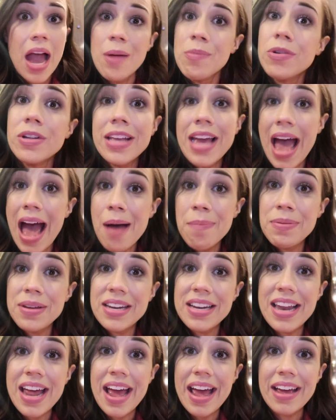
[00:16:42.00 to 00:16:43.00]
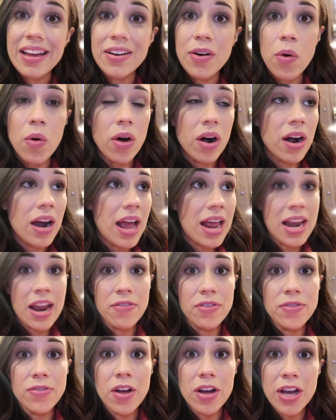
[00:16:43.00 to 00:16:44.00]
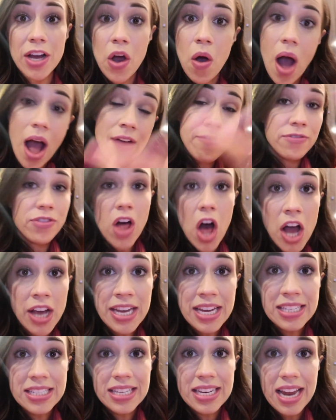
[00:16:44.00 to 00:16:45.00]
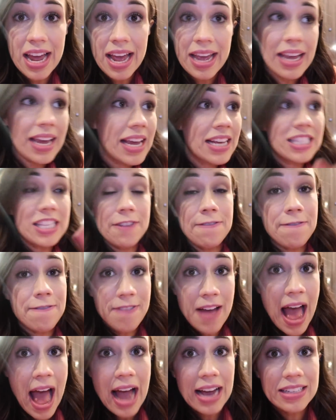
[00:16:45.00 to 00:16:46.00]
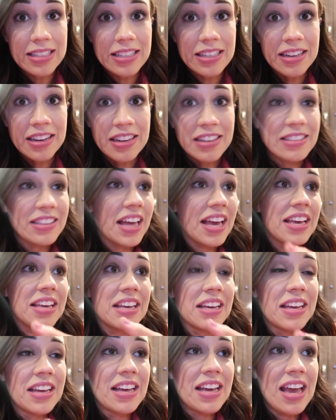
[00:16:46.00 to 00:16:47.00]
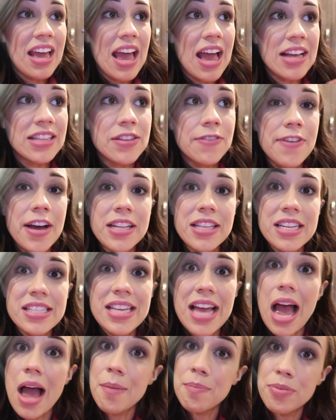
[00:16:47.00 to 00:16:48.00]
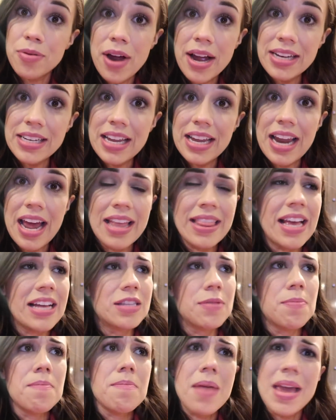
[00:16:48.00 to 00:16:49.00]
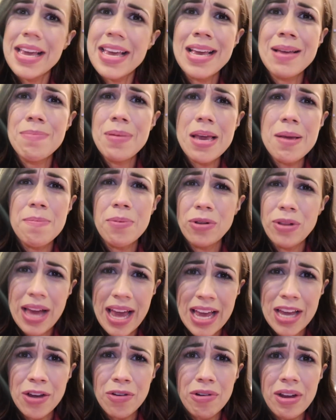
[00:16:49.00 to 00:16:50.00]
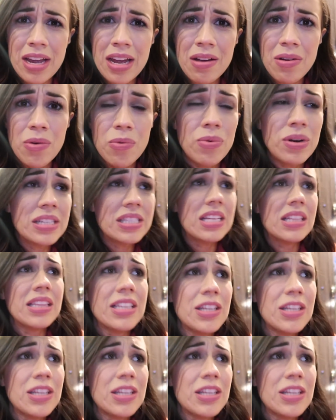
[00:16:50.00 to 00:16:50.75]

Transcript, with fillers: I'm really happy today, or in every vlog I go, I'm vlogging today, it's a fact. Like, and the fact that I say I'm pregnant and that's making people angry when it's a